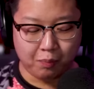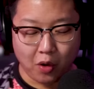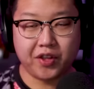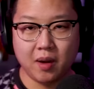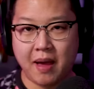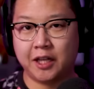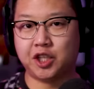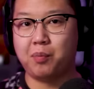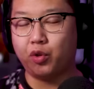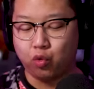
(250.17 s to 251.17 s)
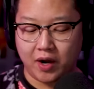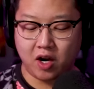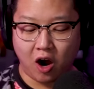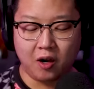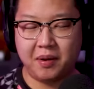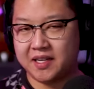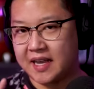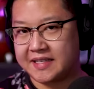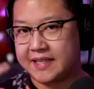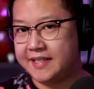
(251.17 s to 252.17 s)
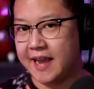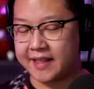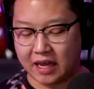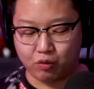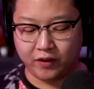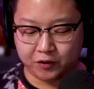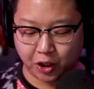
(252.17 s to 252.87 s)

we're both gonna match up with one card because that's the deck that we've